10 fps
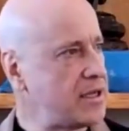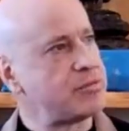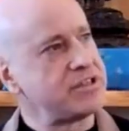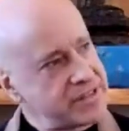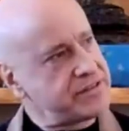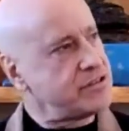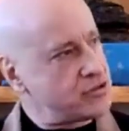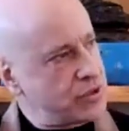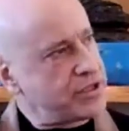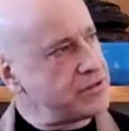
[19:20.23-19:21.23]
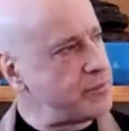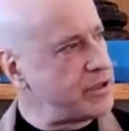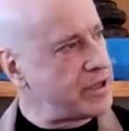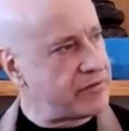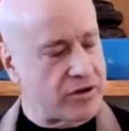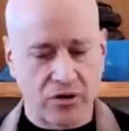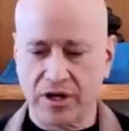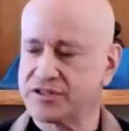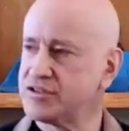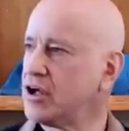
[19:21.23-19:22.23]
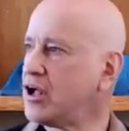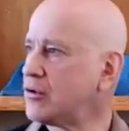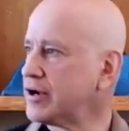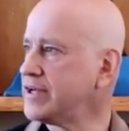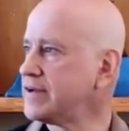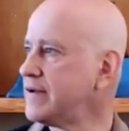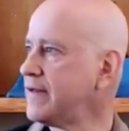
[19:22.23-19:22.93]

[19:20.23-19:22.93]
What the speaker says: But that's the instruction they're being given across the hall, right?